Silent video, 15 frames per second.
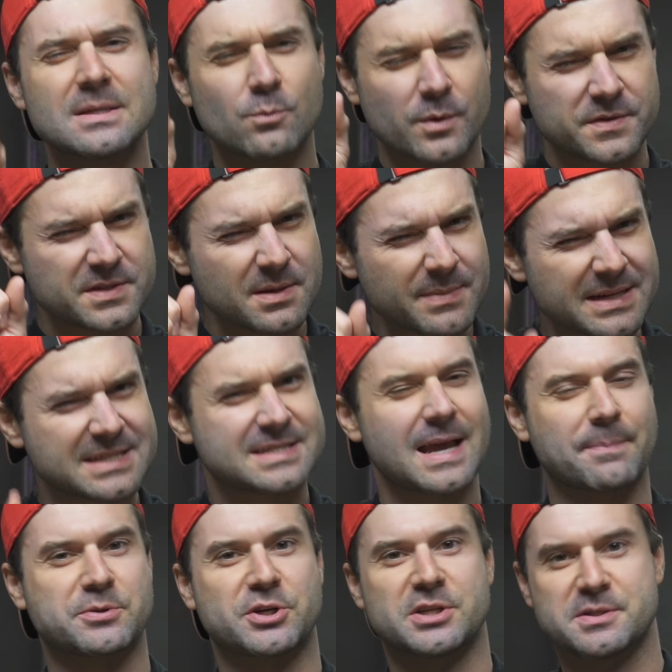with some
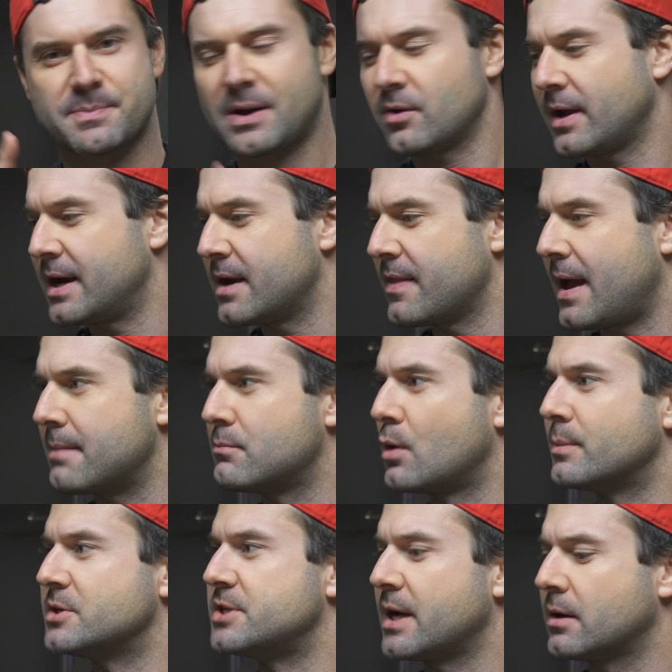exceptions, but I'll get into that
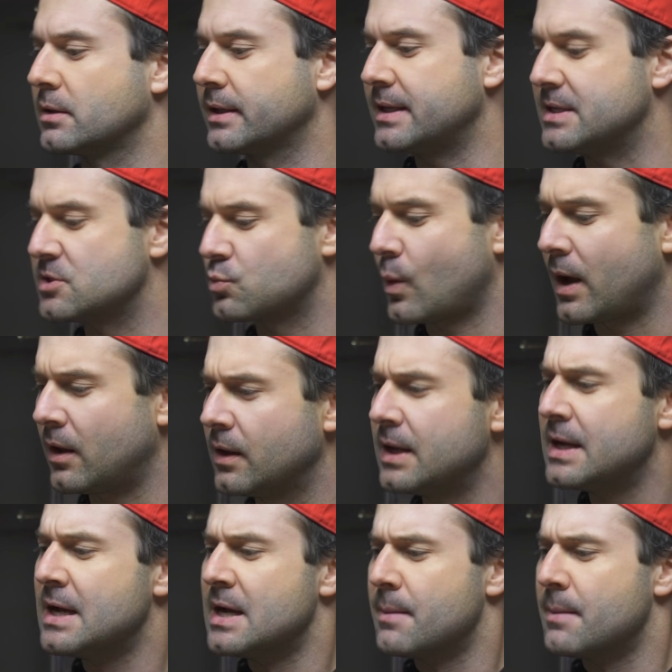momentarily as well.